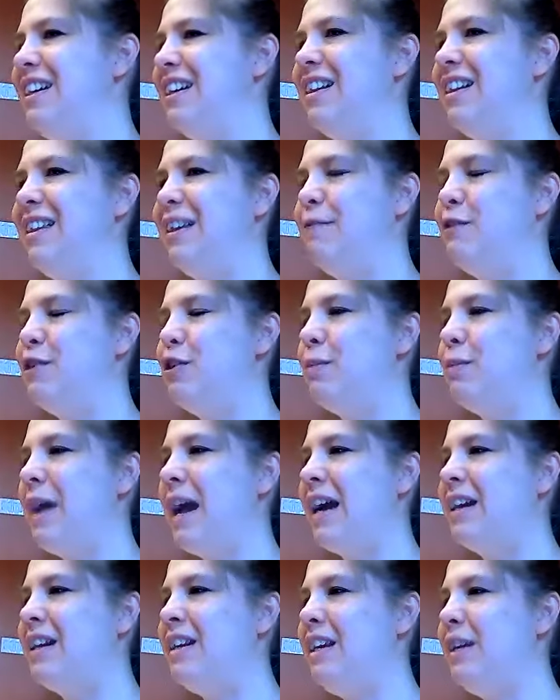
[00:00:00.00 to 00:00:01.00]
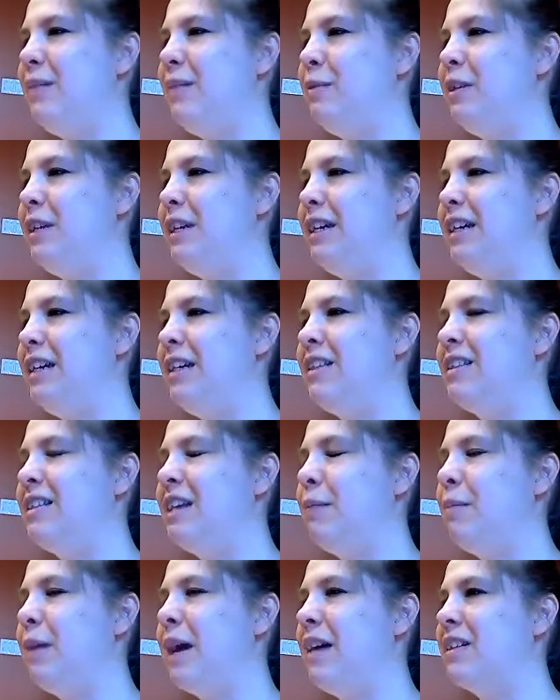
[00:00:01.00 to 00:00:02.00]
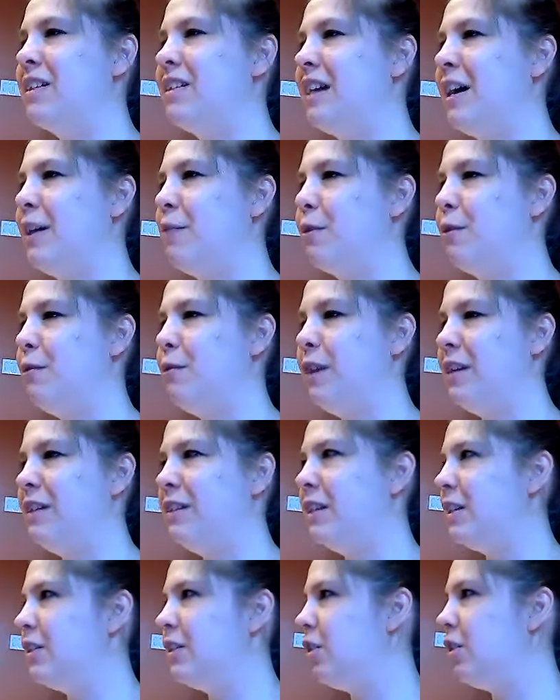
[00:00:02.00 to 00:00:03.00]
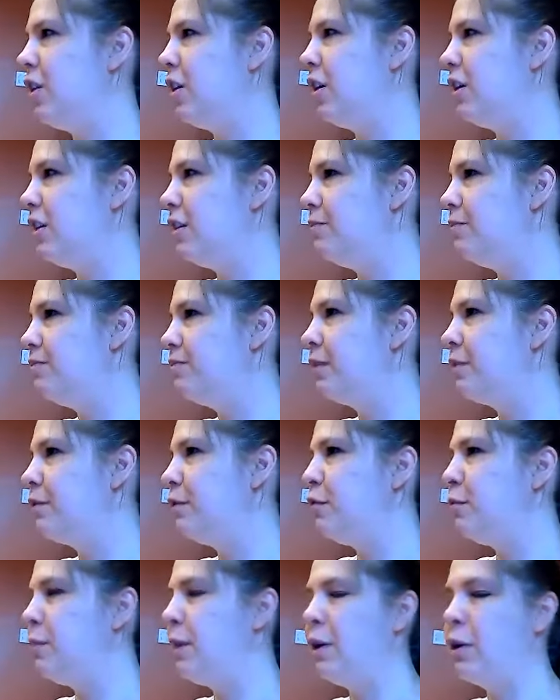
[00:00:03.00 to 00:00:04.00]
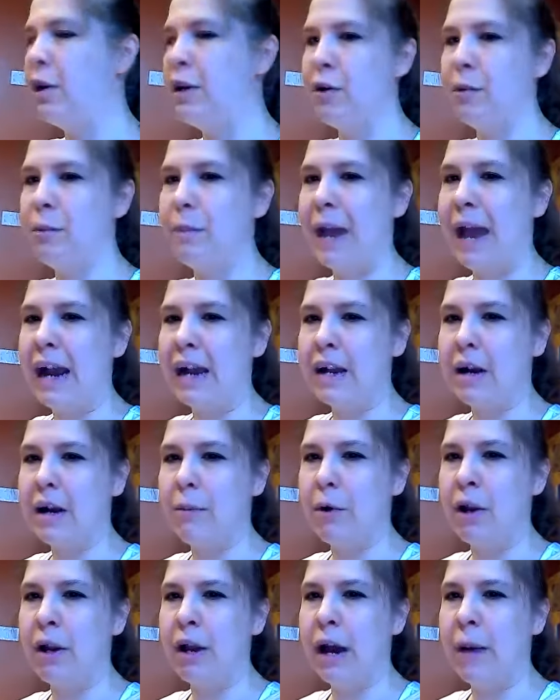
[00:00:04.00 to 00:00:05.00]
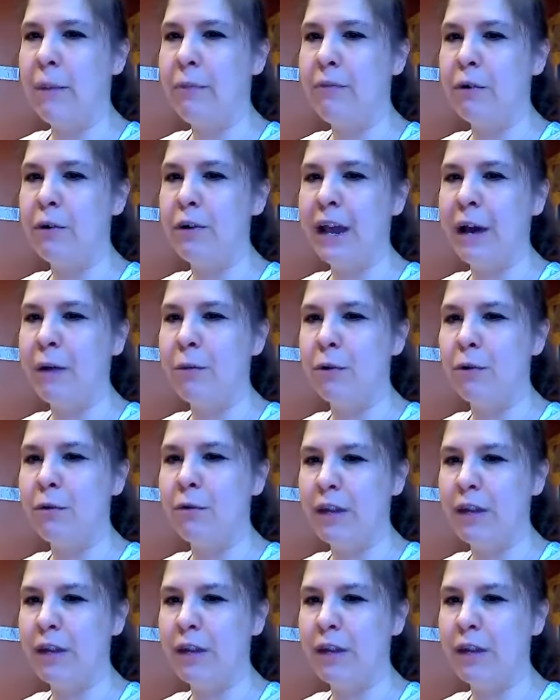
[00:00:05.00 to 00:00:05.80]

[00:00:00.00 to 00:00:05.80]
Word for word: And lift your back knee, please. Step back to downward facing dog. If you've been on your back, come on up for downward